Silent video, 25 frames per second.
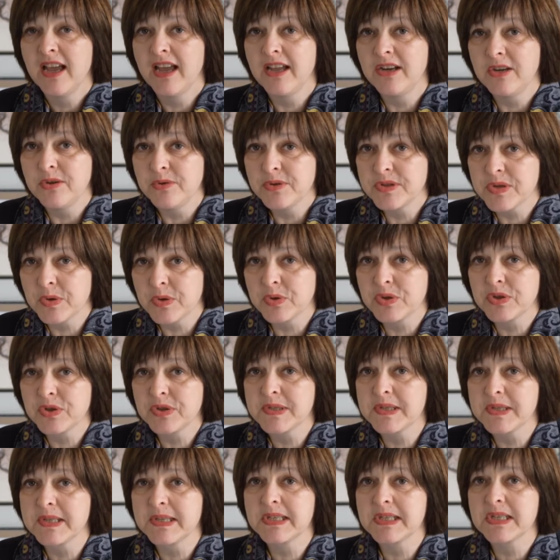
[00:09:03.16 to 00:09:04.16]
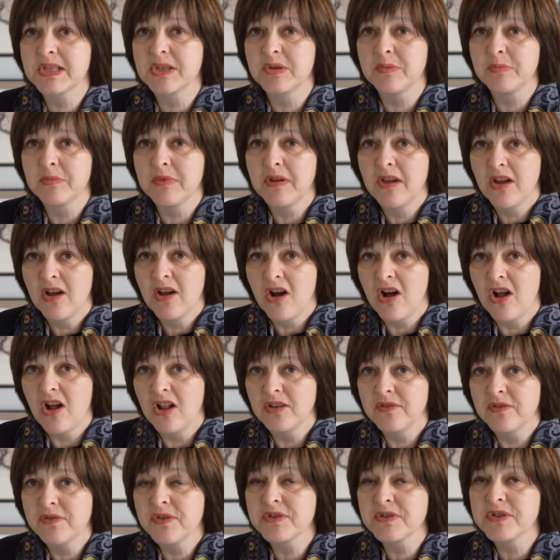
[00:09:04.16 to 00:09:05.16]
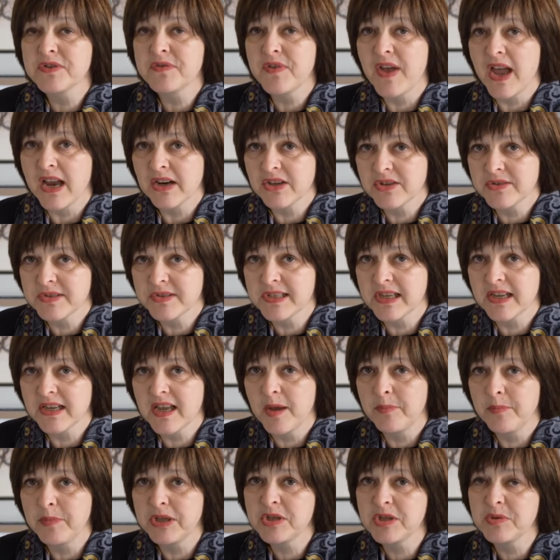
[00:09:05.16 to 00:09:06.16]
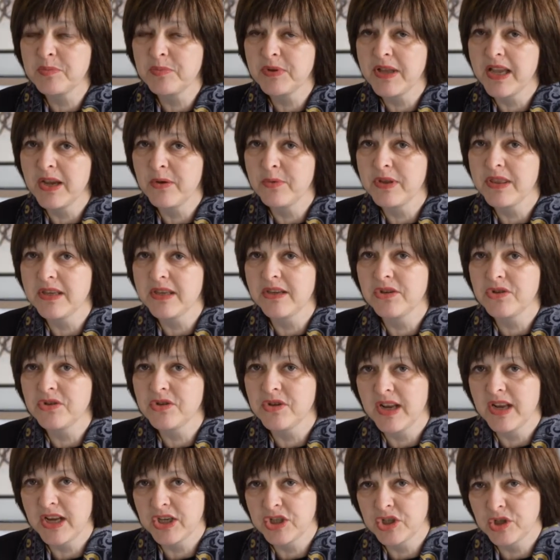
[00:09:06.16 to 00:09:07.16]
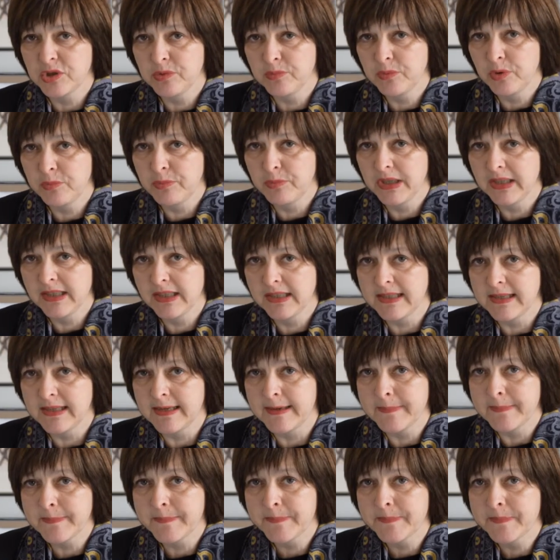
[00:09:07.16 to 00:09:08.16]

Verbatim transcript: a new social system, all of those factors that come into play with international mobility.